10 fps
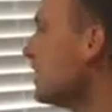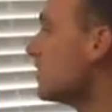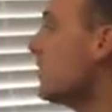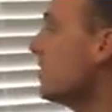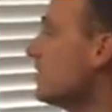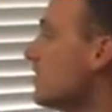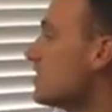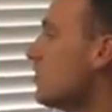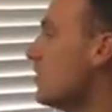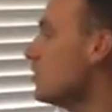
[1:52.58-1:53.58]
Demand
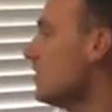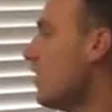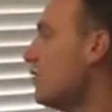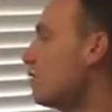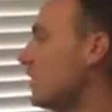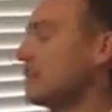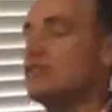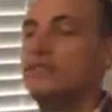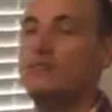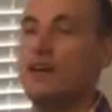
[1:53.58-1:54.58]
estimation, how we plan
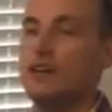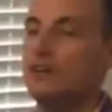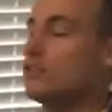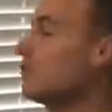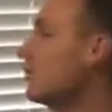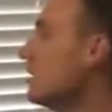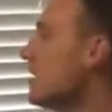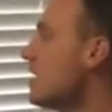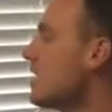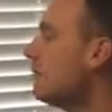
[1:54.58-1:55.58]
to define Q.
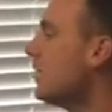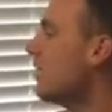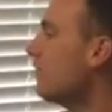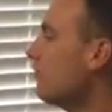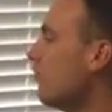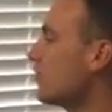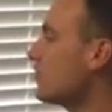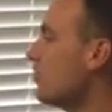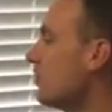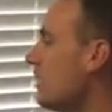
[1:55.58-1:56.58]

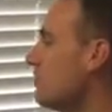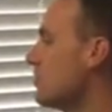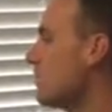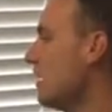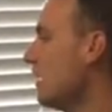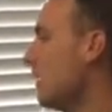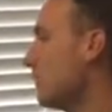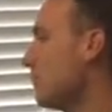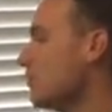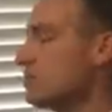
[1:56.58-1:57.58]
Forex Gold comes,
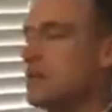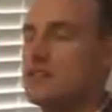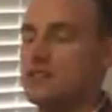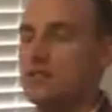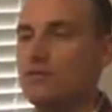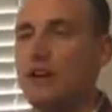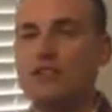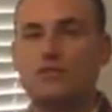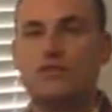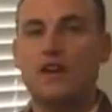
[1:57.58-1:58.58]
like most beers, in a
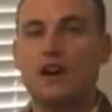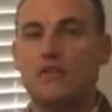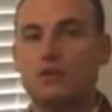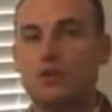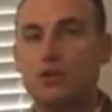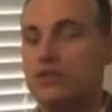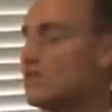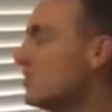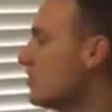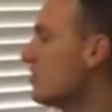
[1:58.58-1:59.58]
range of
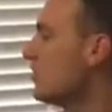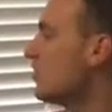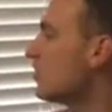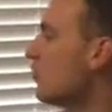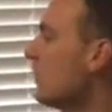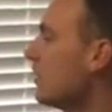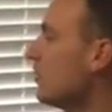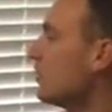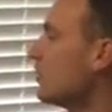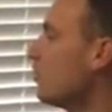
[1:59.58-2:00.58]
quantities, so we're
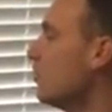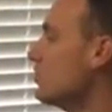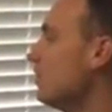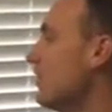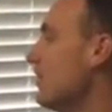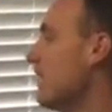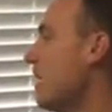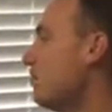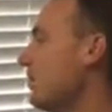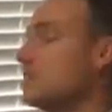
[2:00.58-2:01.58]
going to quantify the
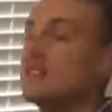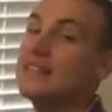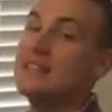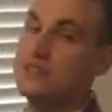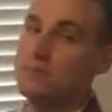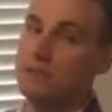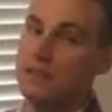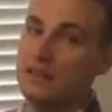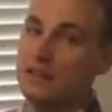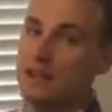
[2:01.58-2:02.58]
output into litres of
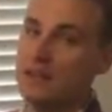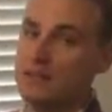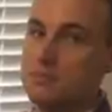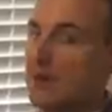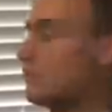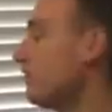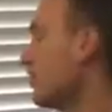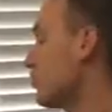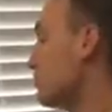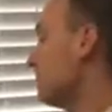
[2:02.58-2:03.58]
beer for demand
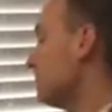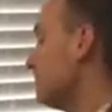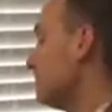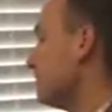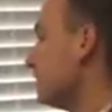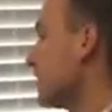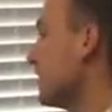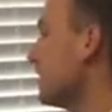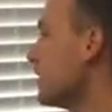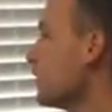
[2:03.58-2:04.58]
function.
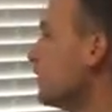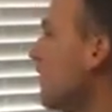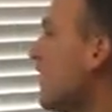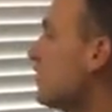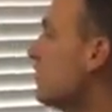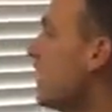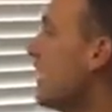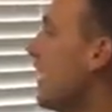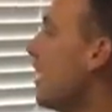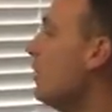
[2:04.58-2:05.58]

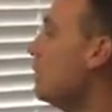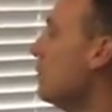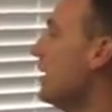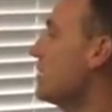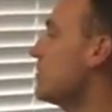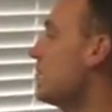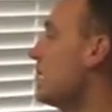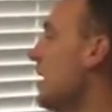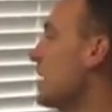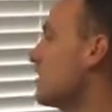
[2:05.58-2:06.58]
How we plan
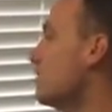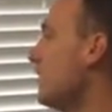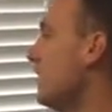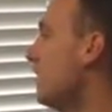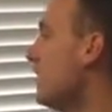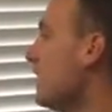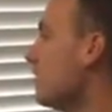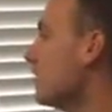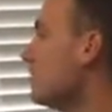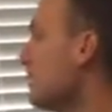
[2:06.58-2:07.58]
to estimate
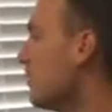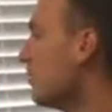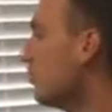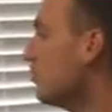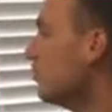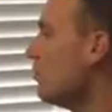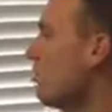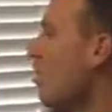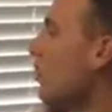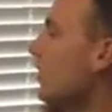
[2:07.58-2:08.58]
the demand for Q,
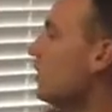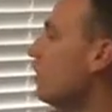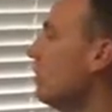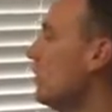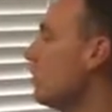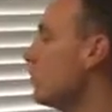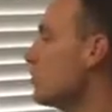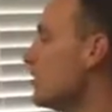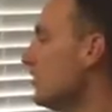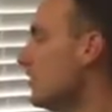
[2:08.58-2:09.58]
where Q
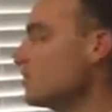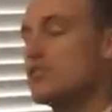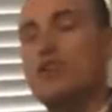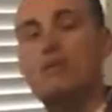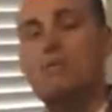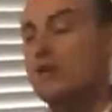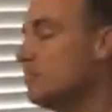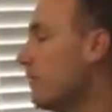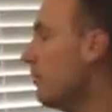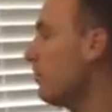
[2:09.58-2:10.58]
equals the litres sold per
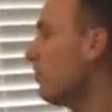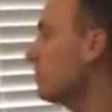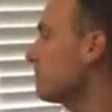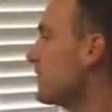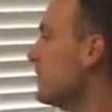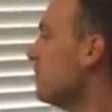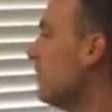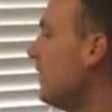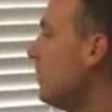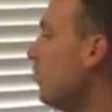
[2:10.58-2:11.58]
month,
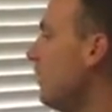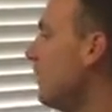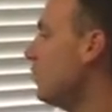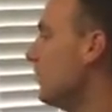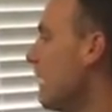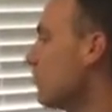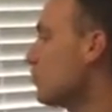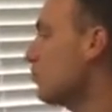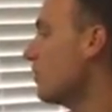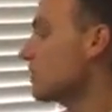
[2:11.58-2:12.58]
P will equal the
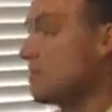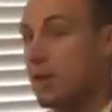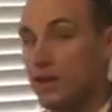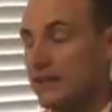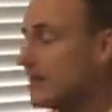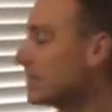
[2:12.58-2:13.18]
average price per